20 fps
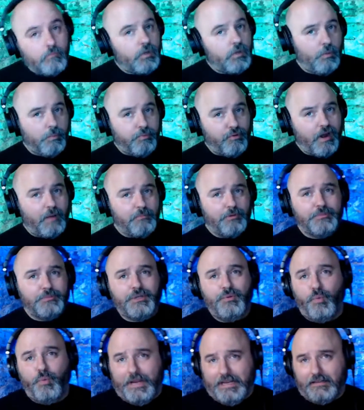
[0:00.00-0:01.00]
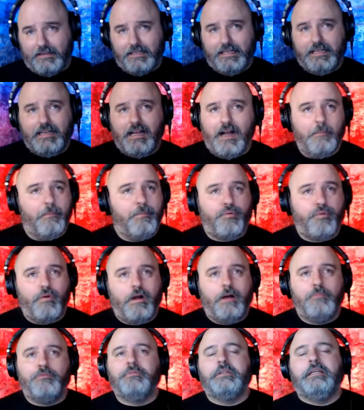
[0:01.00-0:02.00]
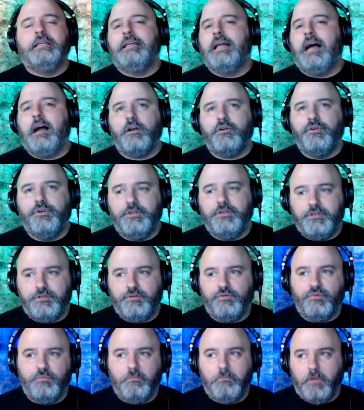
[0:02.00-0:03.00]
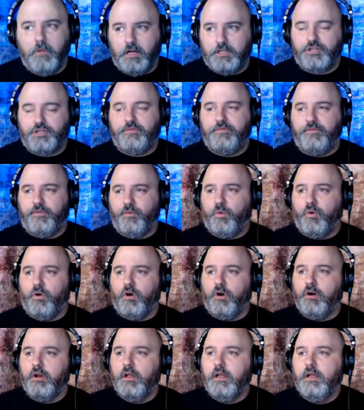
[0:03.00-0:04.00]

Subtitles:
probably weekly. I'm probably not going to do much for,